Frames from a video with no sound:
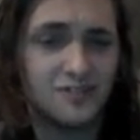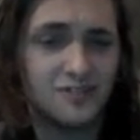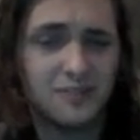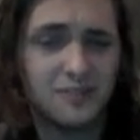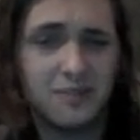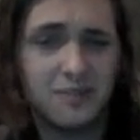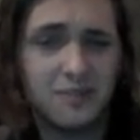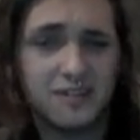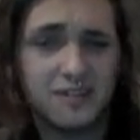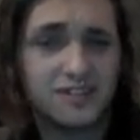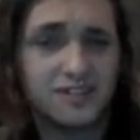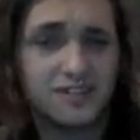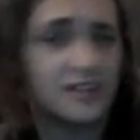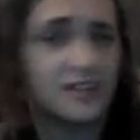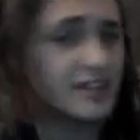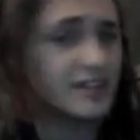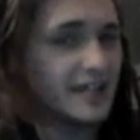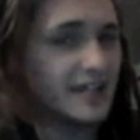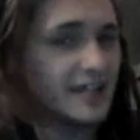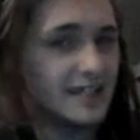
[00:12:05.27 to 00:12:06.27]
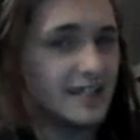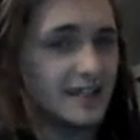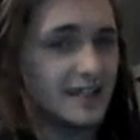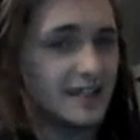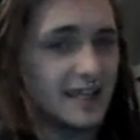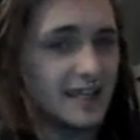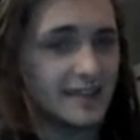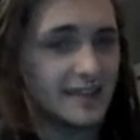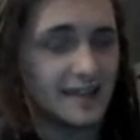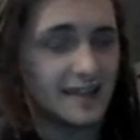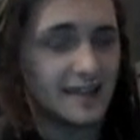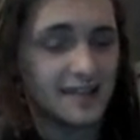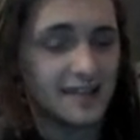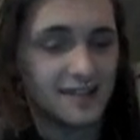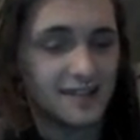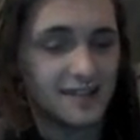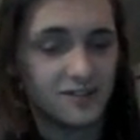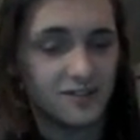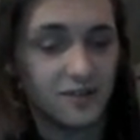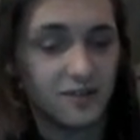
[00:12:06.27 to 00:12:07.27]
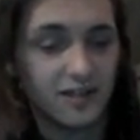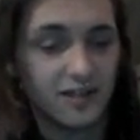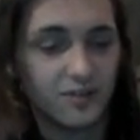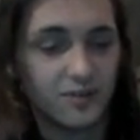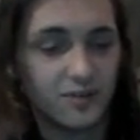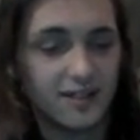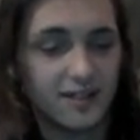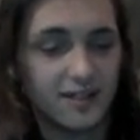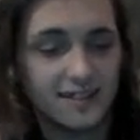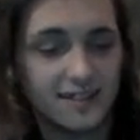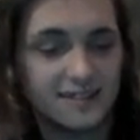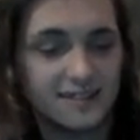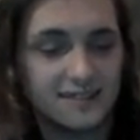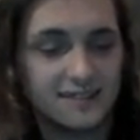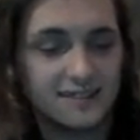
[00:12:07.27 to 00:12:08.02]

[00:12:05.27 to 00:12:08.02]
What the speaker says: maybe it's not a good idea to get that tattoo anyway.